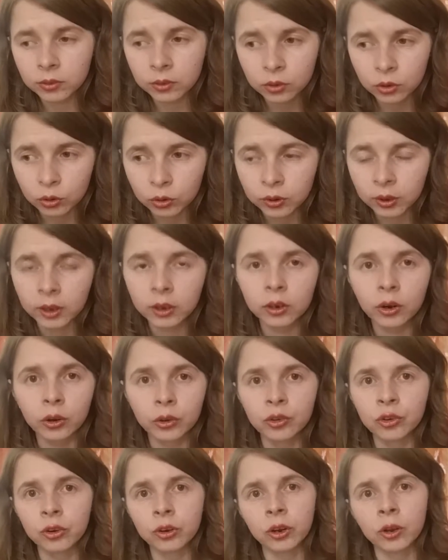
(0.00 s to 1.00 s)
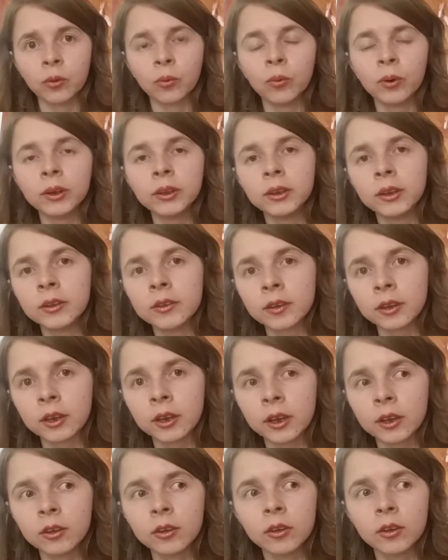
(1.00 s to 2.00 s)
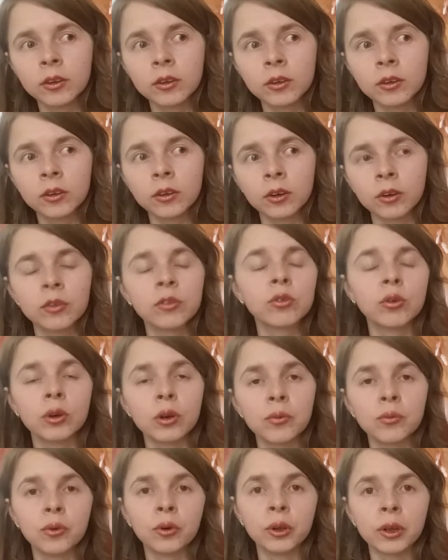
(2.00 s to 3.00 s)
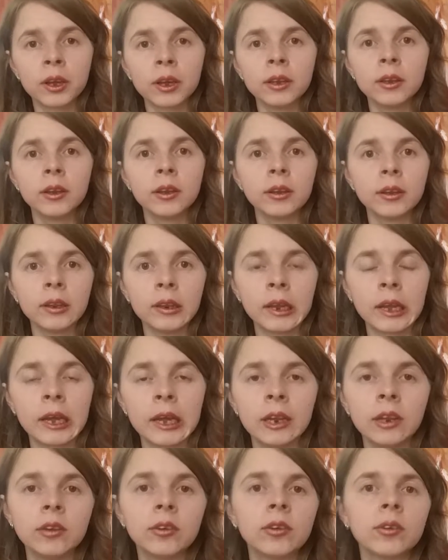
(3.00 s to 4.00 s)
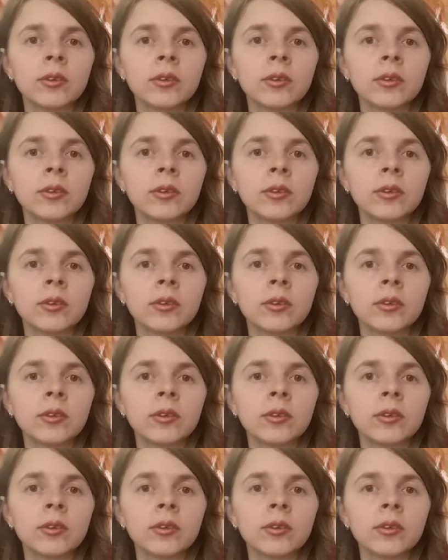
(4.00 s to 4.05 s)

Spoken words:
to think logically, what does a story for a kid need?